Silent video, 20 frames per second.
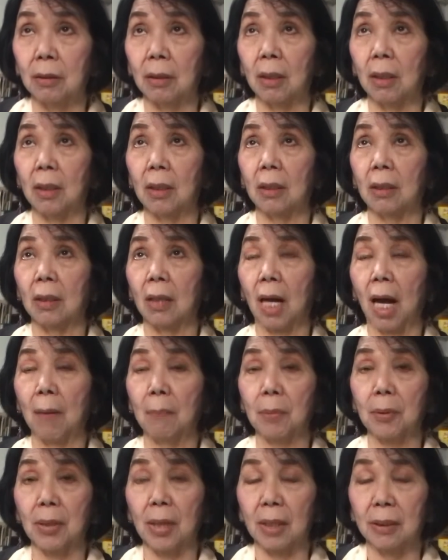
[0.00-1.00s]
a
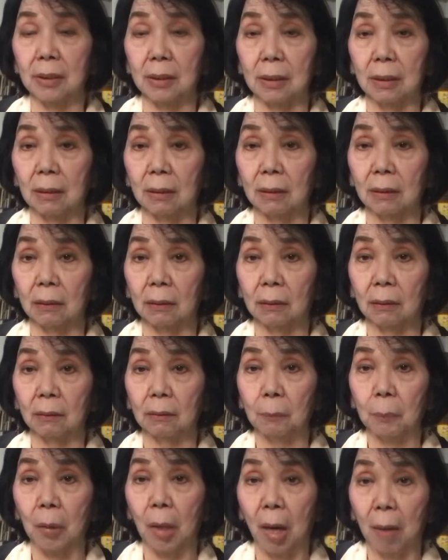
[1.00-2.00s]
hypothetical
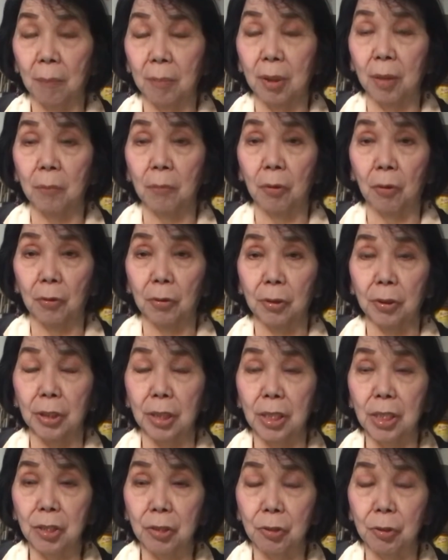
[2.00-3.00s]
problem or
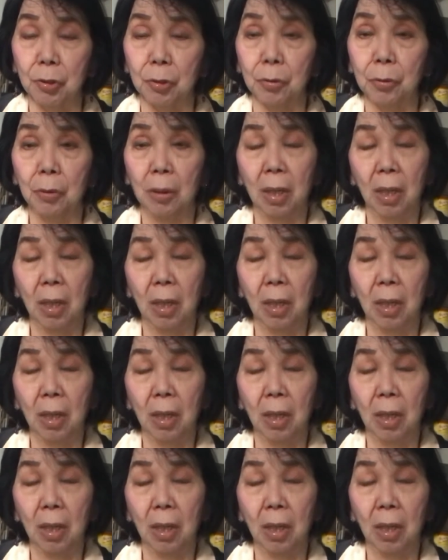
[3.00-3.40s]
issue,